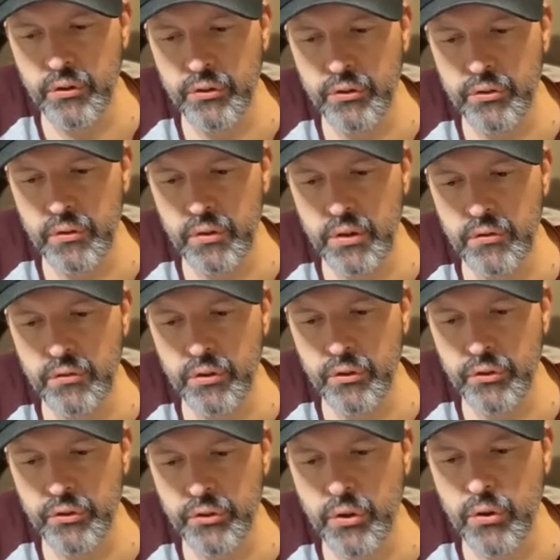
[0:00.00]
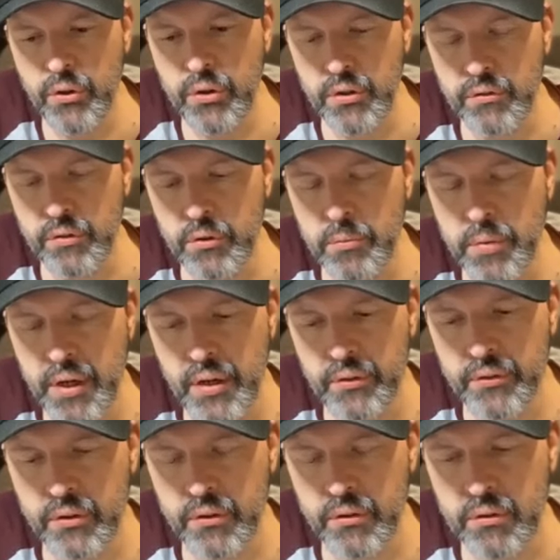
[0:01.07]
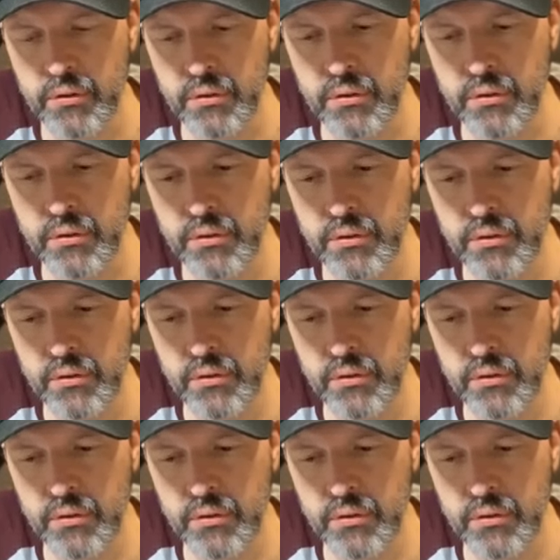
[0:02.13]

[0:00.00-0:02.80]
But he feels sorry for passing.